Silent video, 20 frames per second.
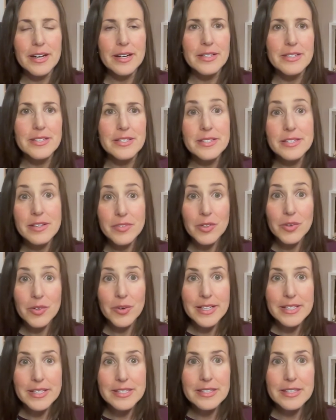civil
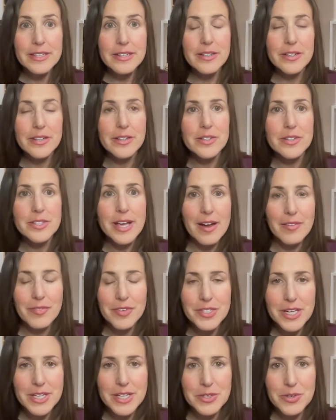rights leaders,
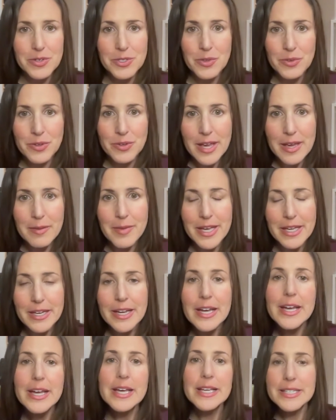advertisers, you name it.
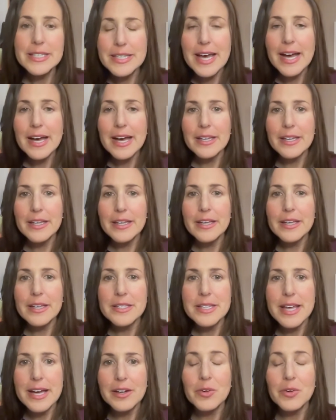Is that
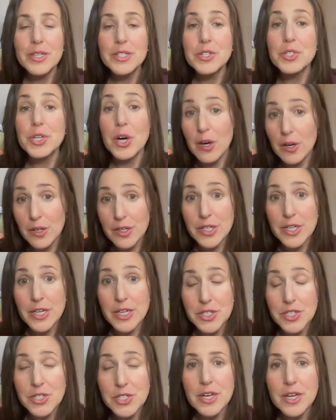going to
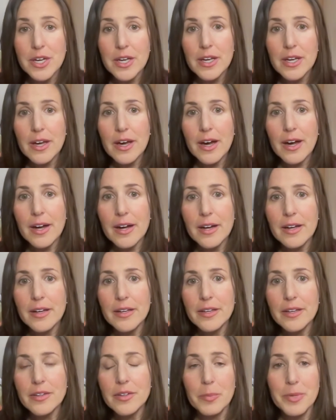tarnish
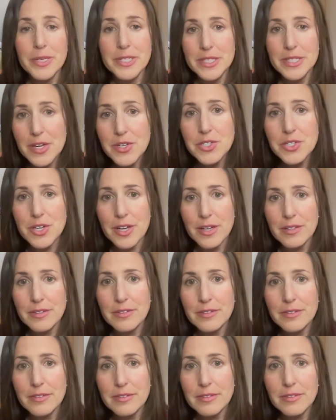your position
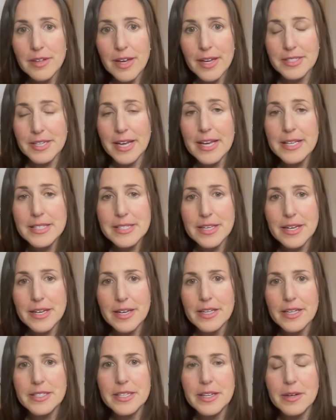at Tesla?
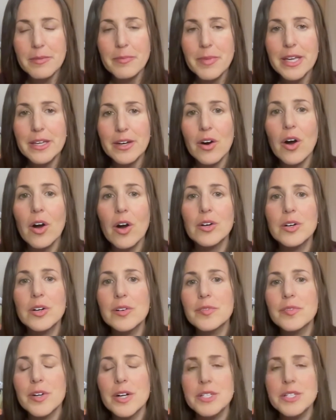Is it going to make it harder
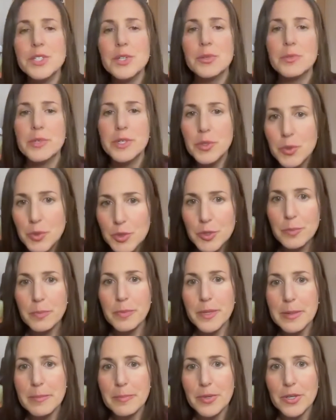for us to recruit
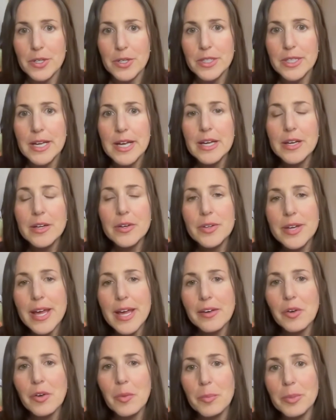people who now
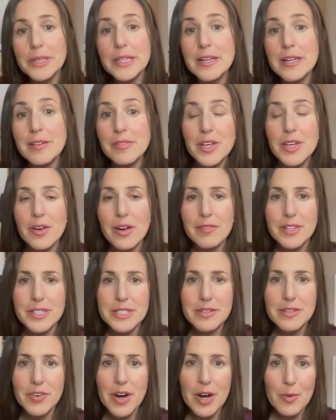don't believe that you have this
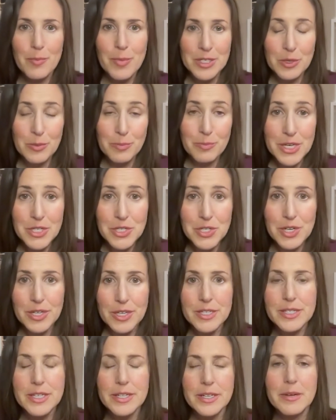environmental mission?
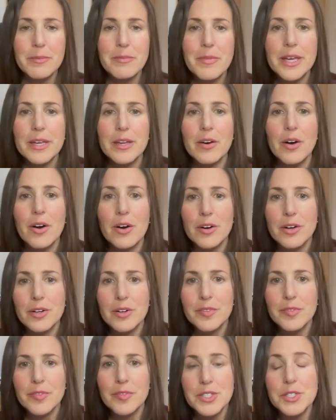Is it going to make it harder
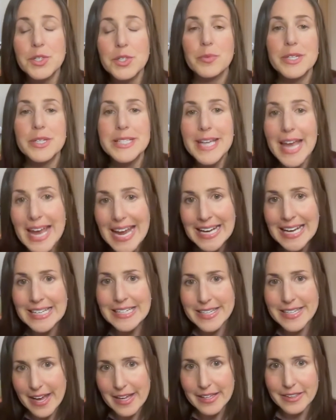for us to retain
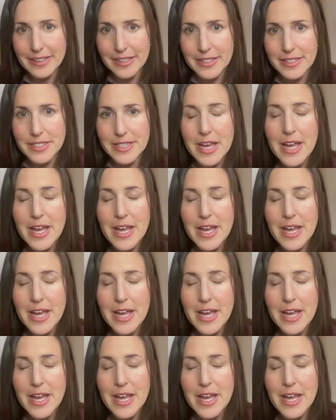talent